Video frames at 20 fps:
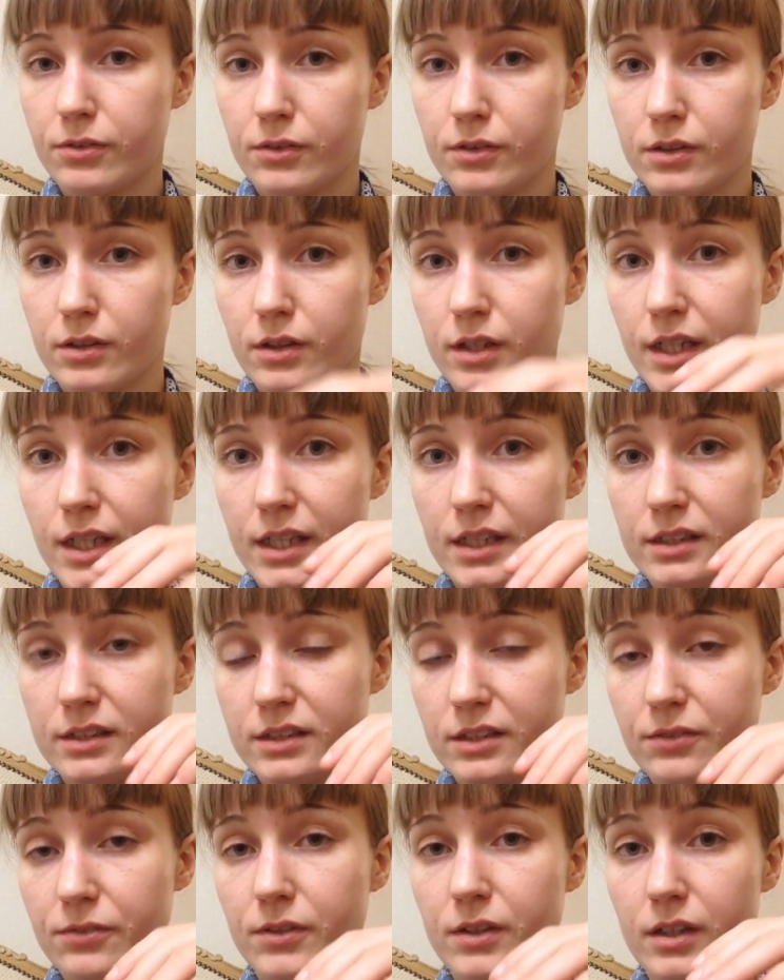for a
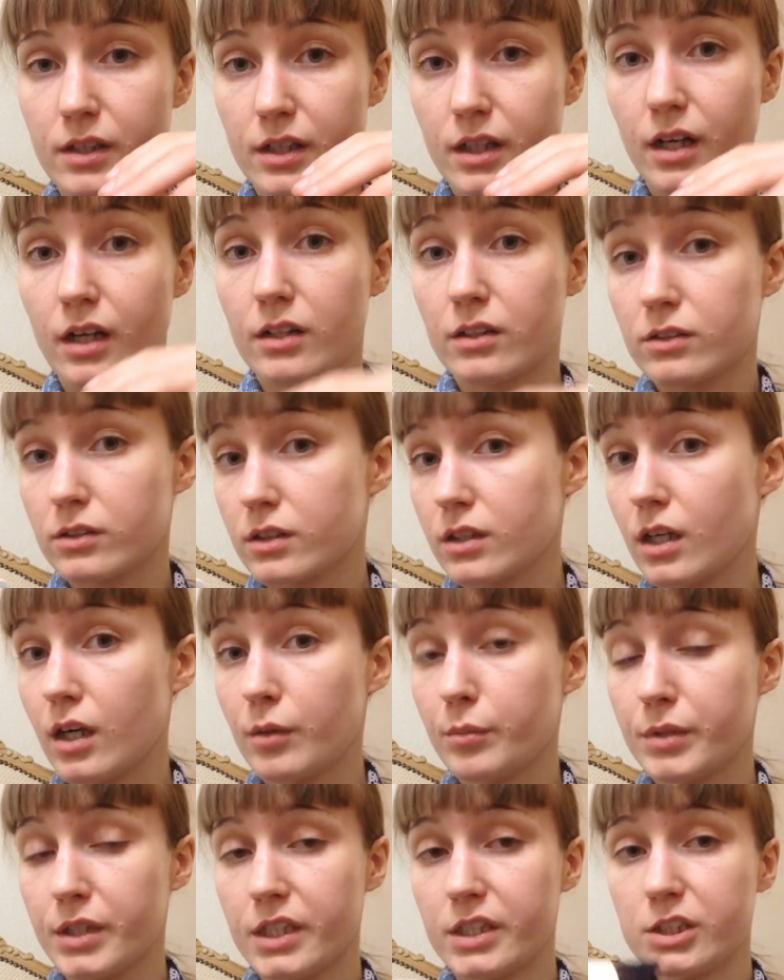different color
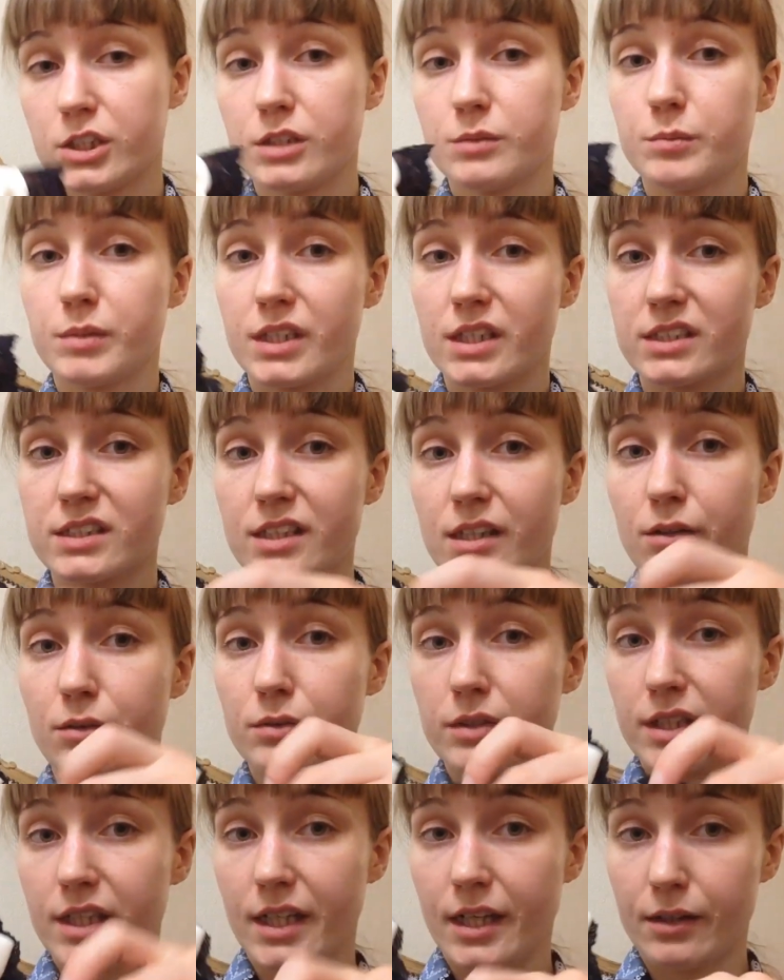combination, because they
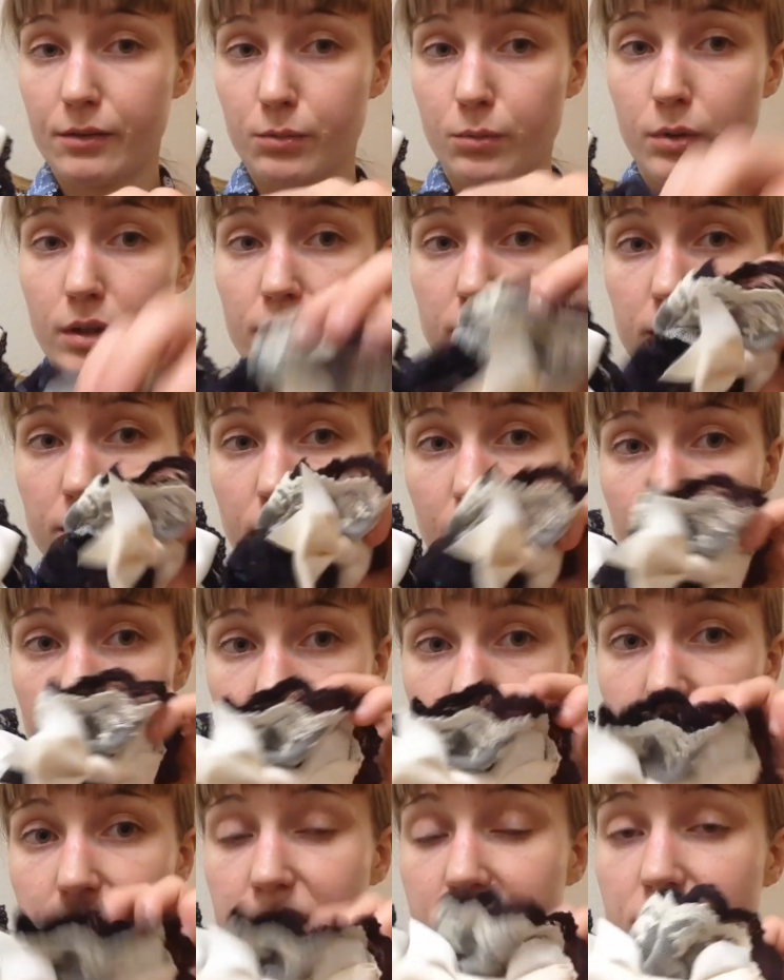only had one
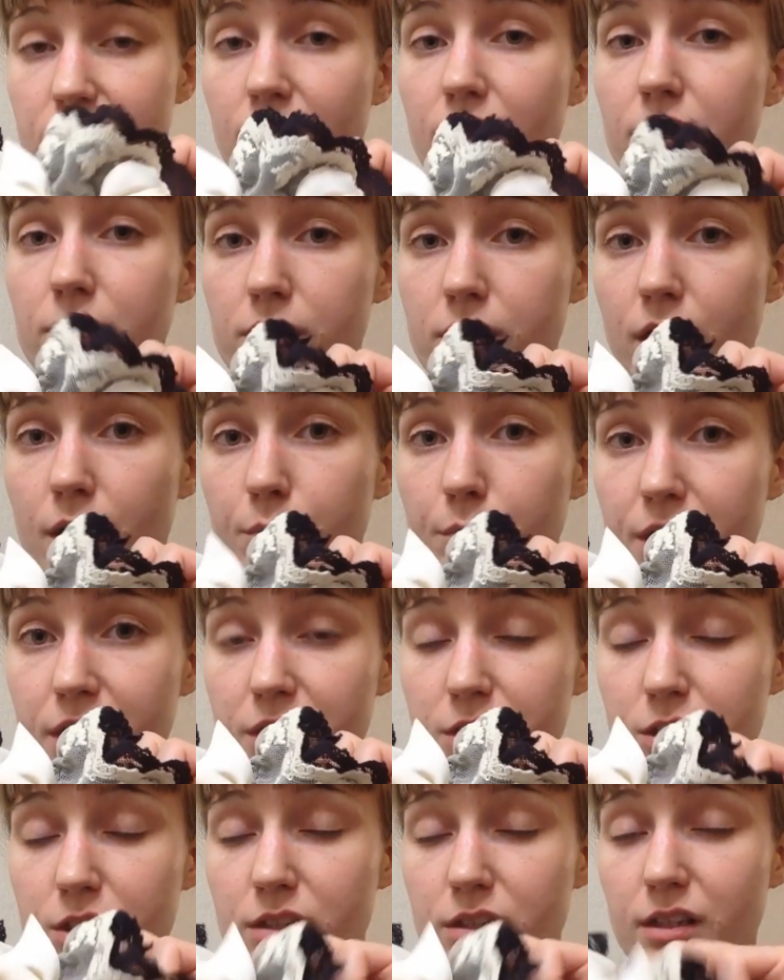of this color
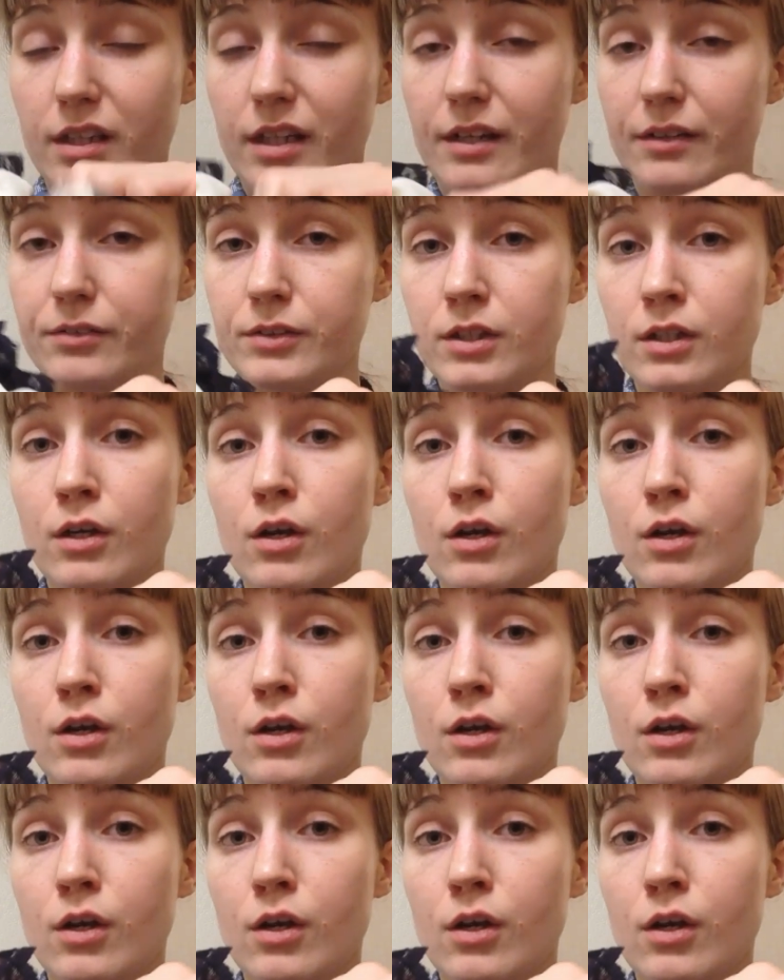combination left,